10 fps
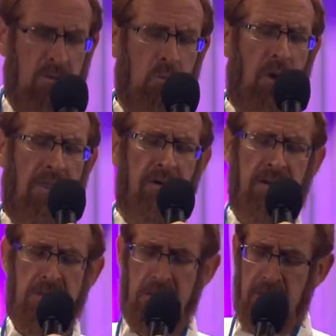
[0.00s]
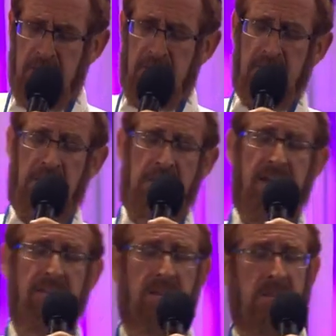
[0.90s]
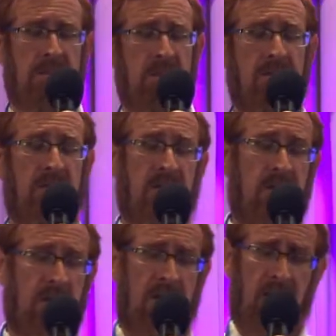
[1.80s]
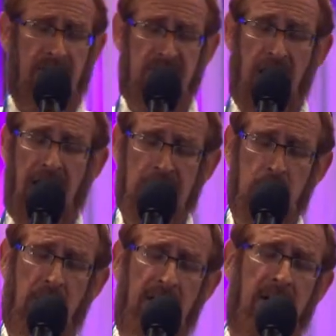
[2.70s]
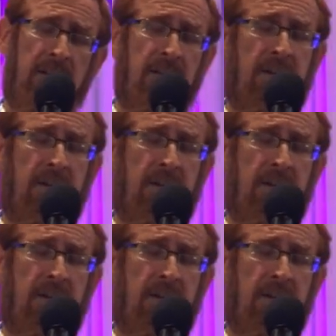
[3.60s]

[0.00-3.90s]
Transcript: Whether it's descendants of Joshua,